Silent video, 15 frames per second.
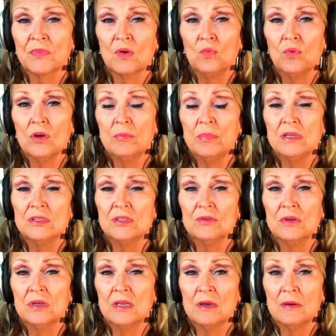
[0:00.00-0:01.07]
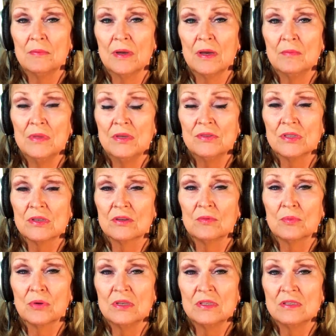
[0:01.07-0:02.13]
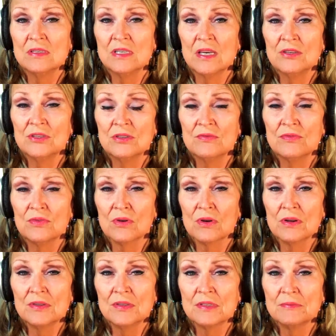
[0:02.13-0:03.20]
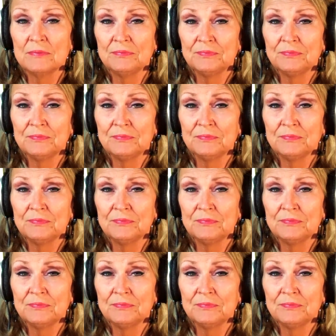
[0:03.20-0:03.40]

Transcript: will be doing a musical presentation for us